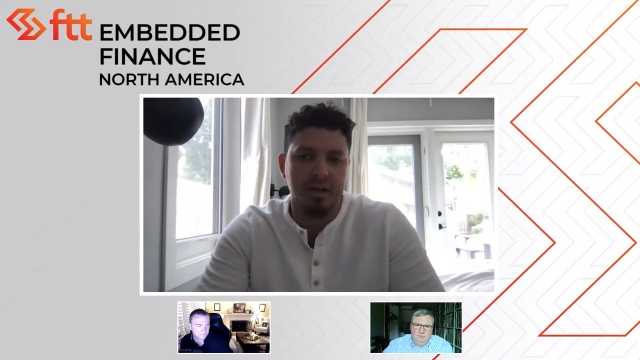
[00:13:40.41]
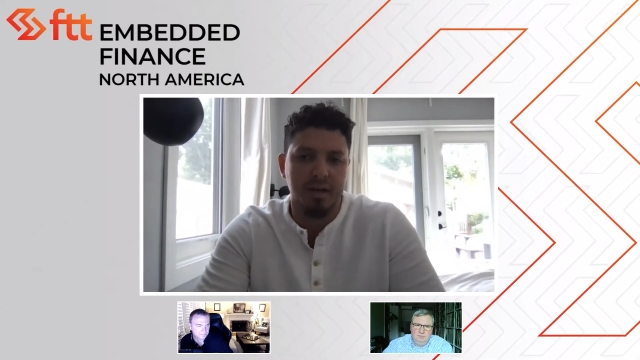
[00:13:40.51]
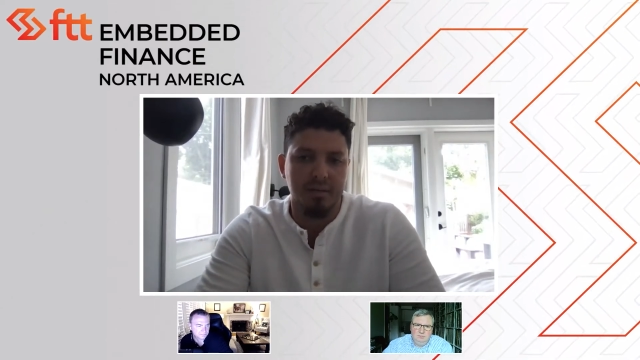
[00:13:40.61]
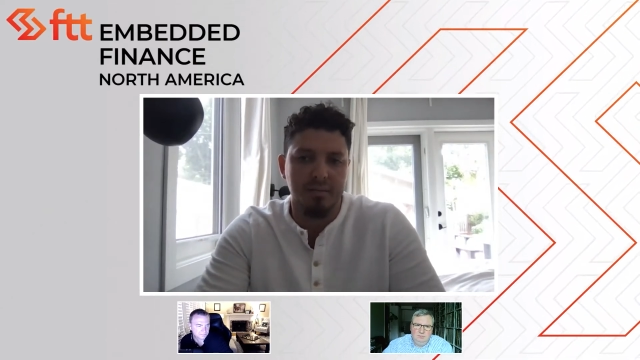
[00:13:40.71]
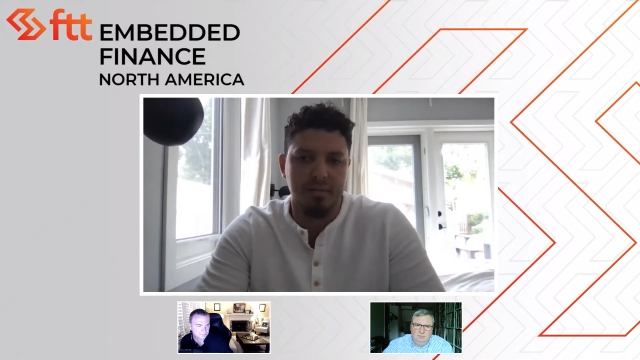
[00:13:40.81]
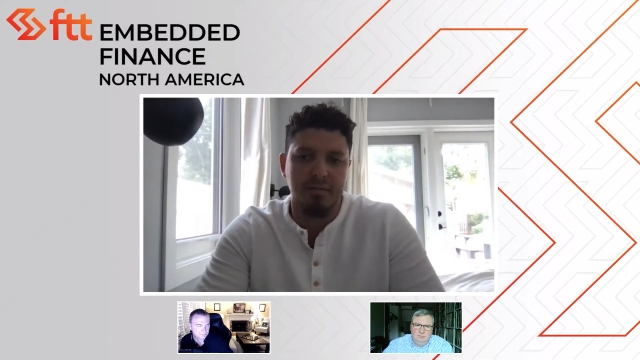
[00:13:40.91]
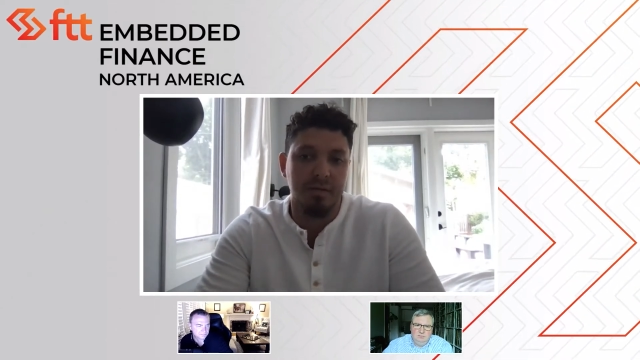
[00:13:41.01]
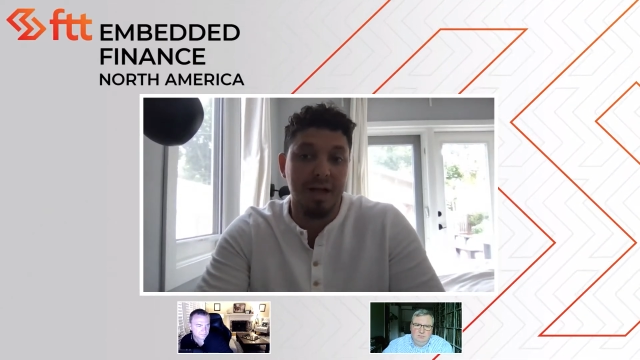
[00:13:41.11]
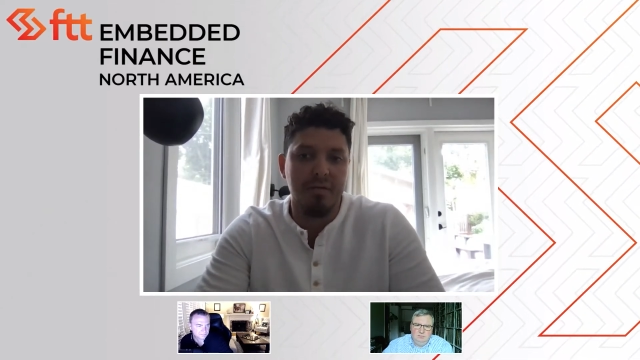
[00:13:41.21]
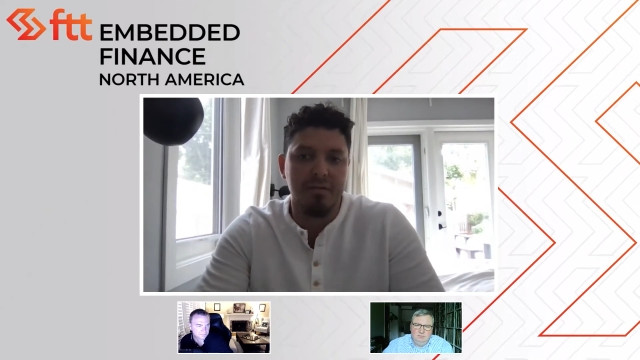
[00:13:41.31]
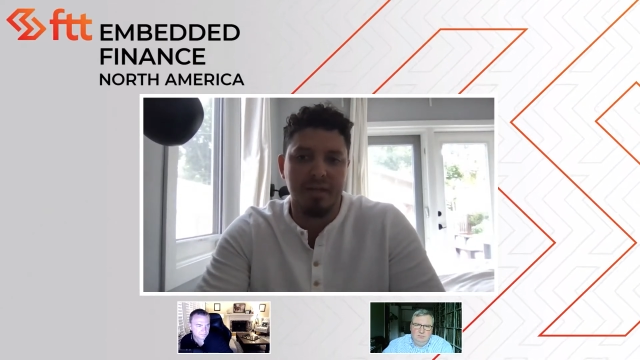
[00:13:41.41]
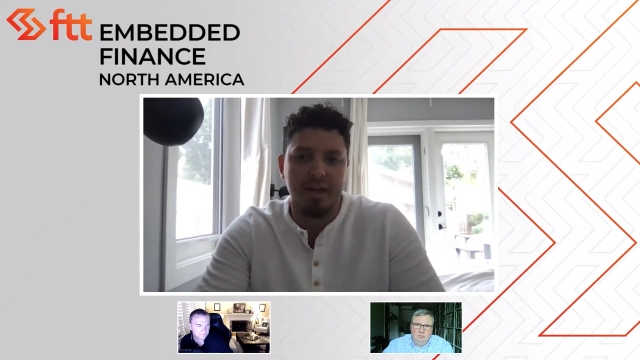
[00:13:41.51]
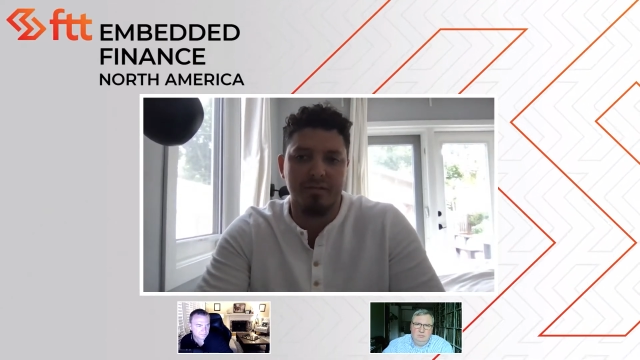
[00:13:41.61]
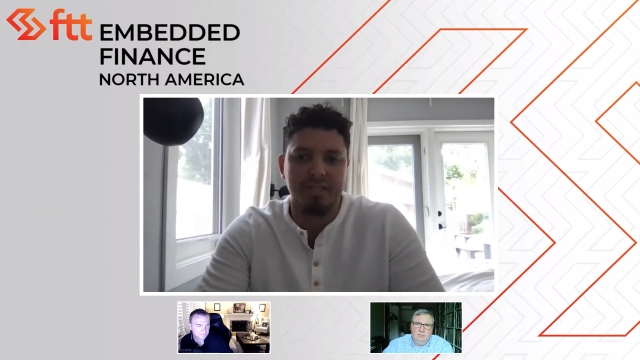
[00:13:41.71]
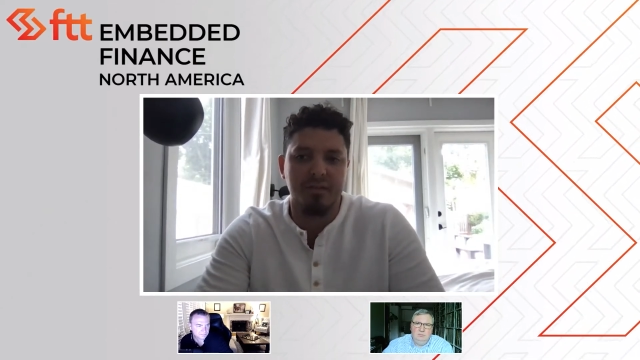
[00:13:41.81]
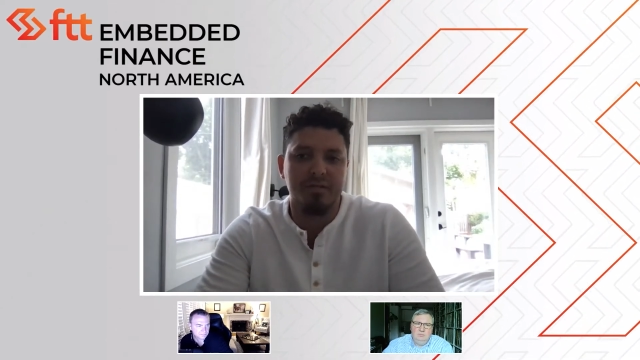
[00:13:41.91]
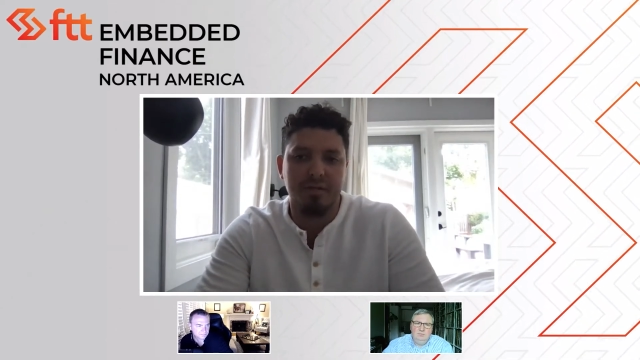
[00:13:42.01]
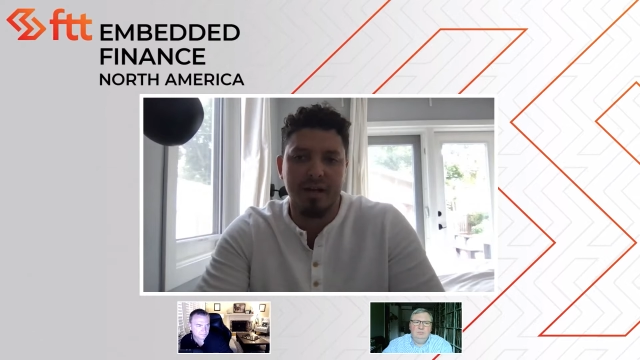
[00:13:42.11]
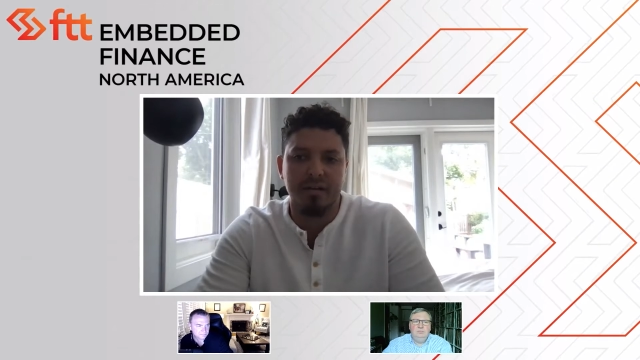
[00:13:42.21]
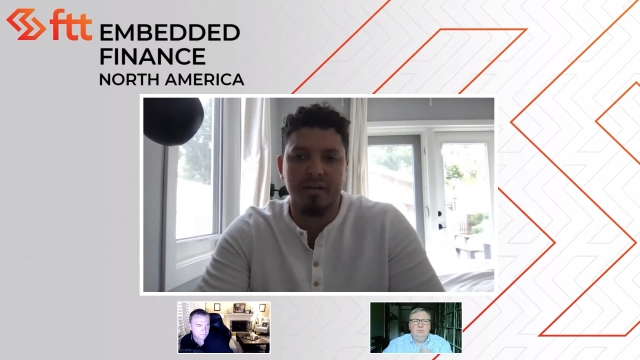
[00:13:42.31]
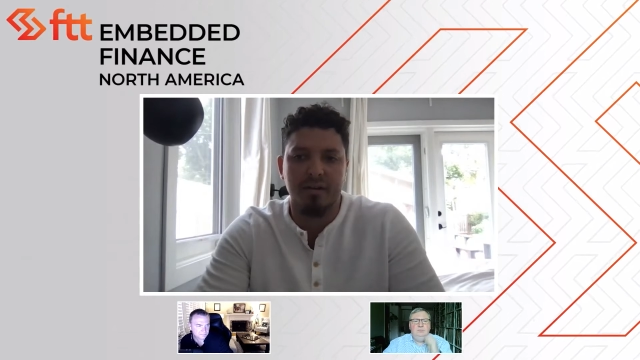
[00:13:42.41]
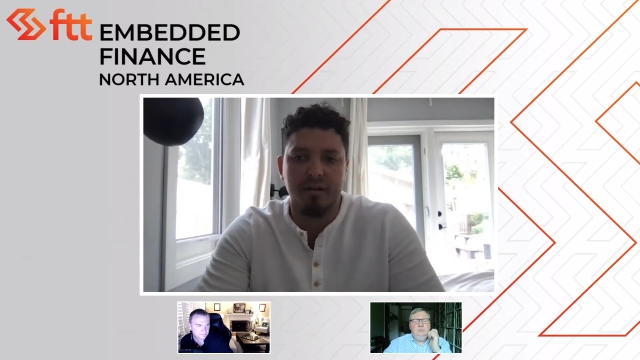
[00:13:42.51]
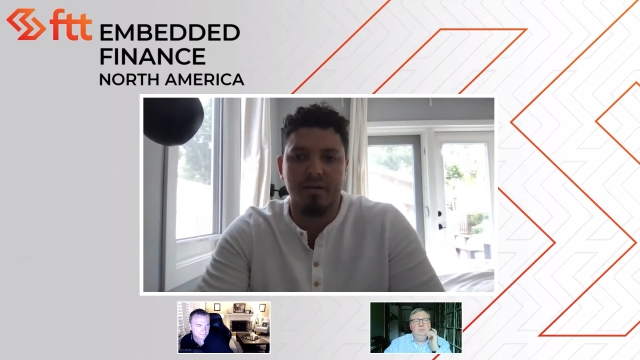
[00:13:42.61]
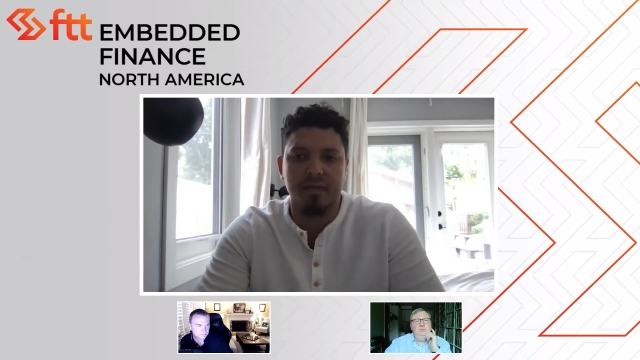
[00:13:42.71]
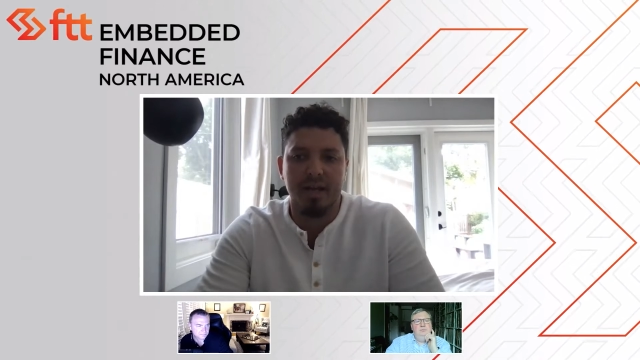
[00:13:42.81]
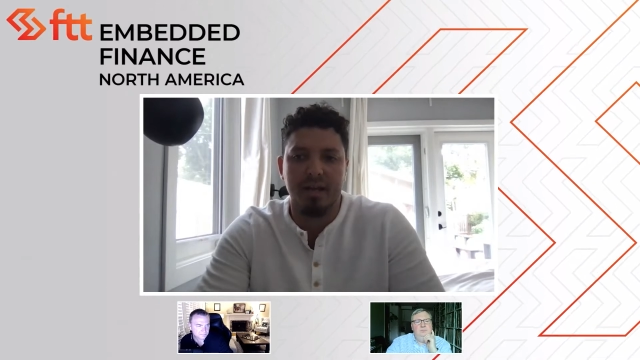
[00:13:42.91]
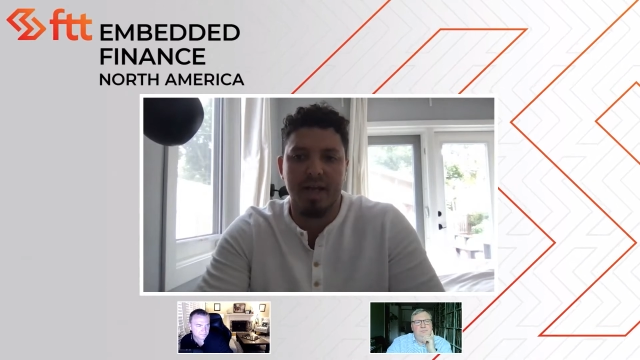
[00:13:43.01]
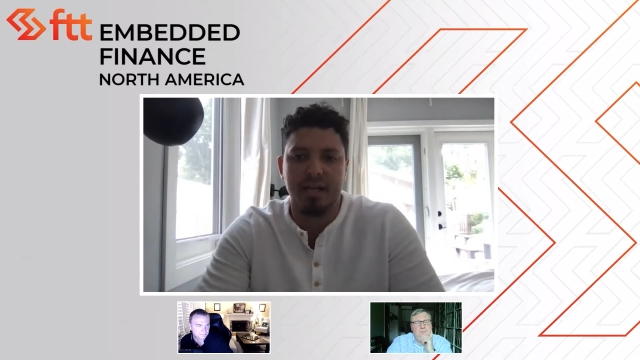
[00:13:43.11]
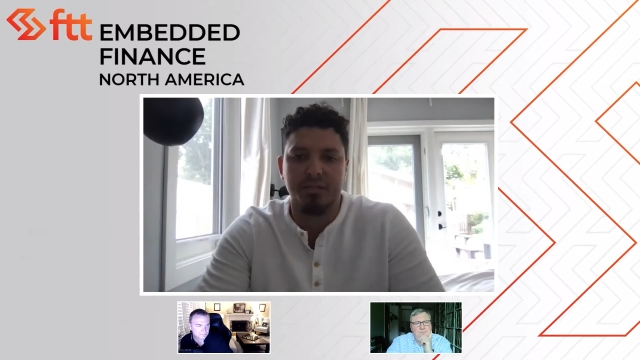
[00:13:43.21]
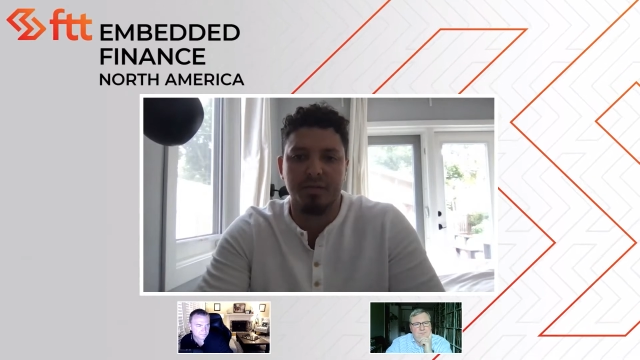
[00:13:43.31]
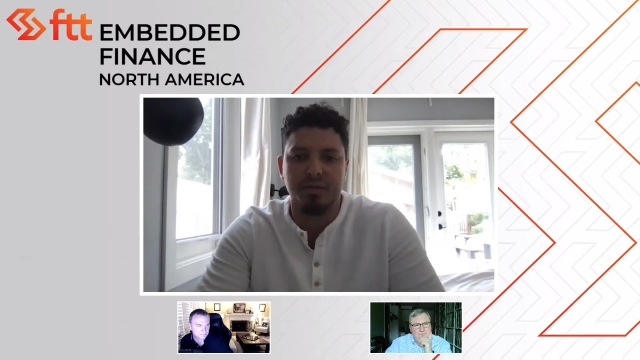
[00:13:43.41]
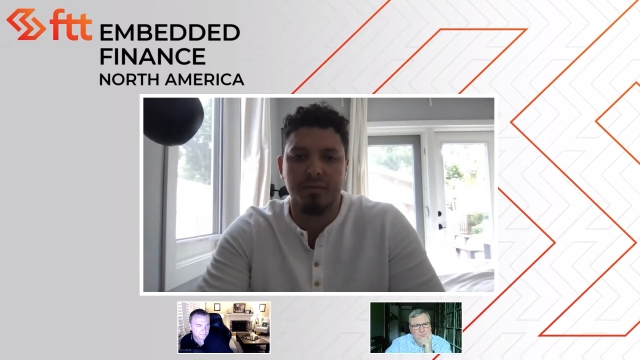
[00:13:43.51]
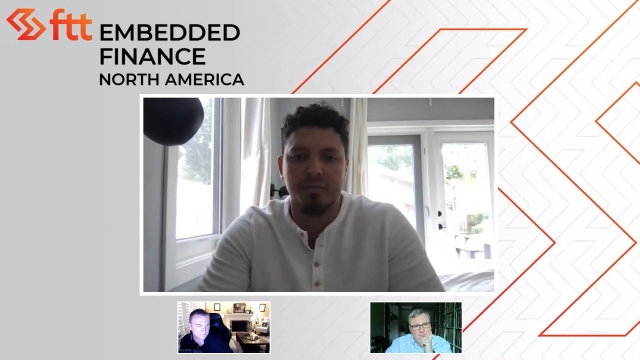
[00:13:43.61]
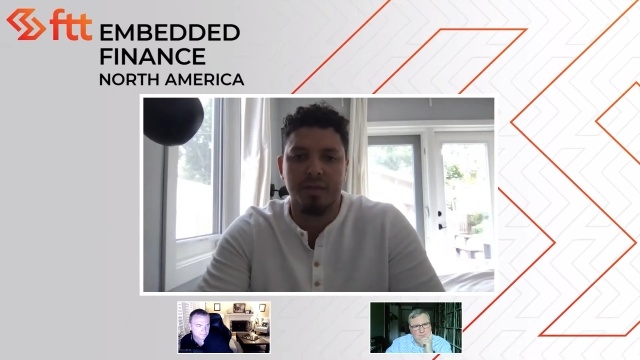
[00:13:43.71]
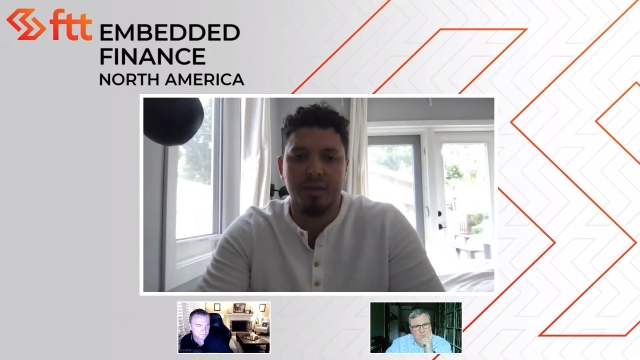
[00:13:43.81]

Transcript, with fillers: to allow them to have self-directed on-demand cash flow.